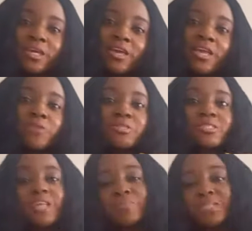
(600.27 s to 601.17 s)
either
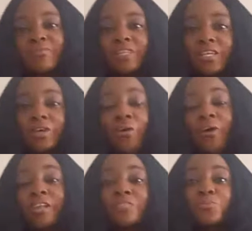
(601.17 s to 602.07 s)
receptively
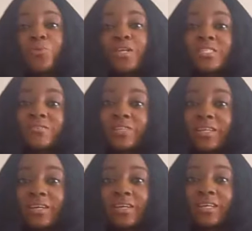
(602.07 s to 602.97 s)
or expressively,